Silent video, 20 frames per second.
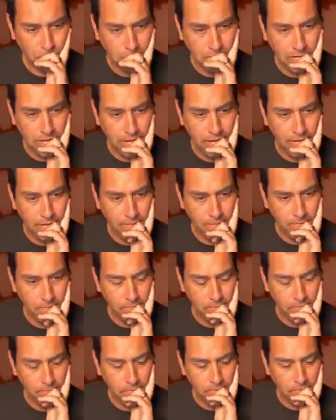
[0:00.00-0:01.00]
Yeah.
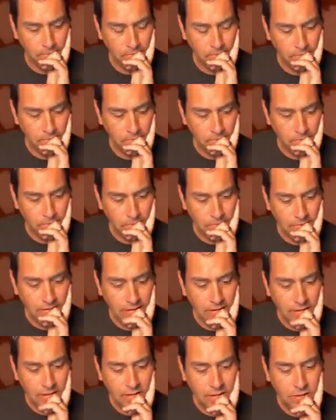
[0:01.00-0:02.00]

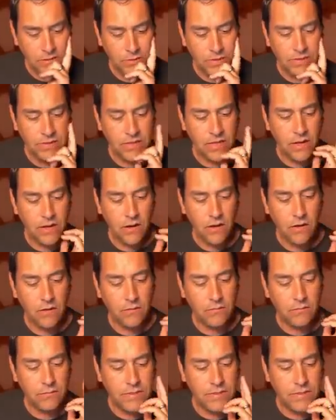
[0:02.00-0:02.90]
So he's there